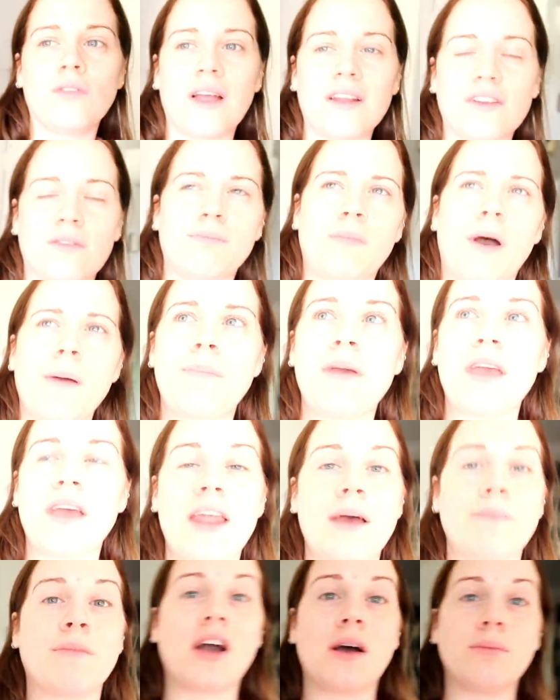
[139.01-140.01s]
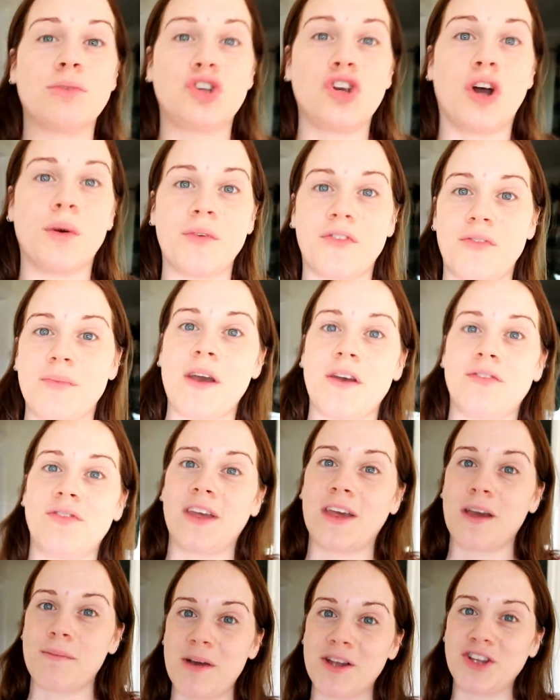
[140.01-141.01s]
Like, my B&M come shop with me. I
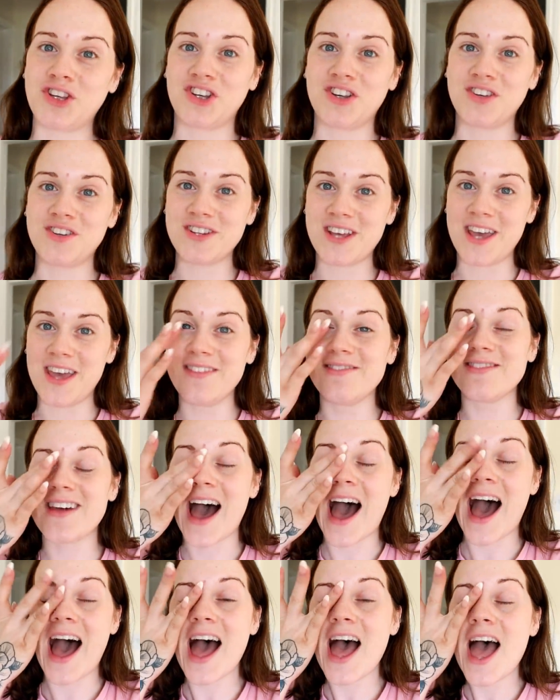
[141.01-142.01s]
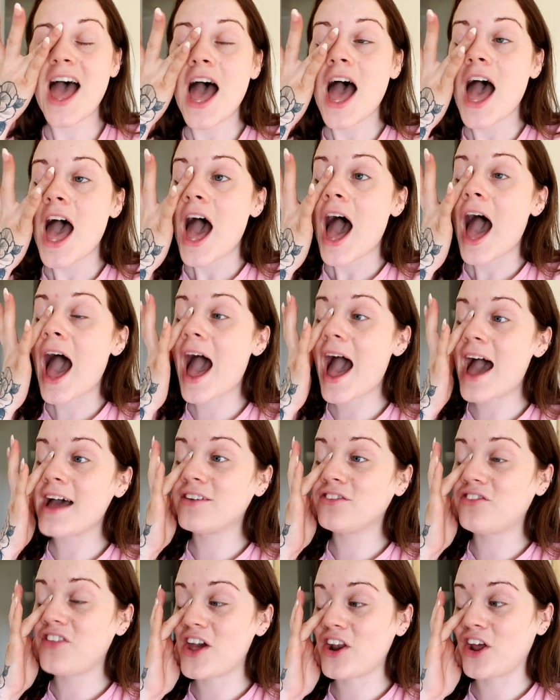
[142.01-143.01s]
think I mentioned it in that.
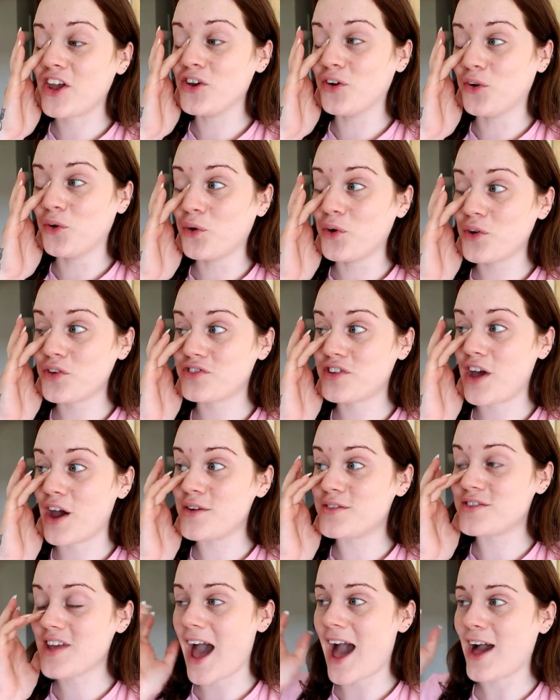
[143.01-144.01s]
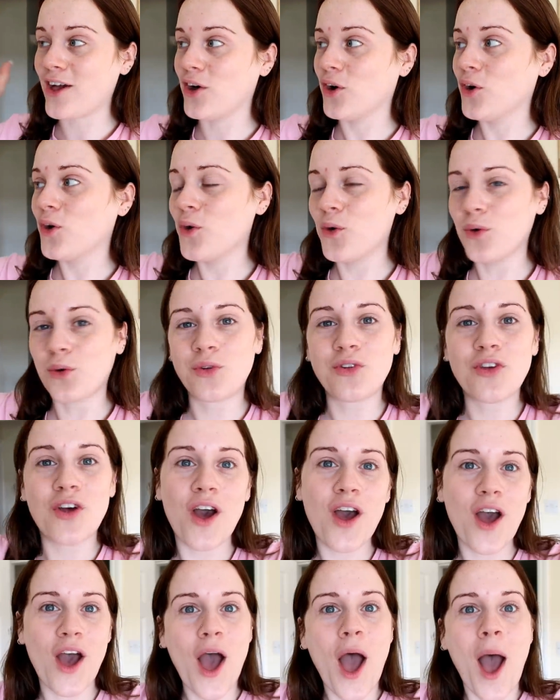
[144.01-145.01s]
And then I also tackled
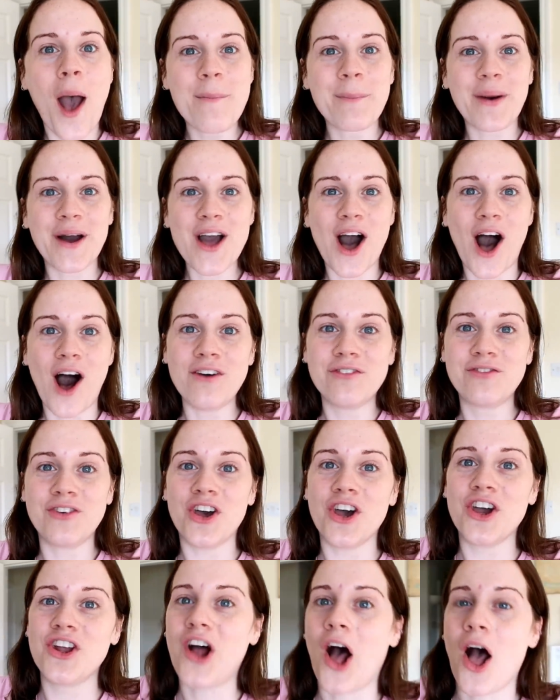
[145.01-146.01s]
my oven.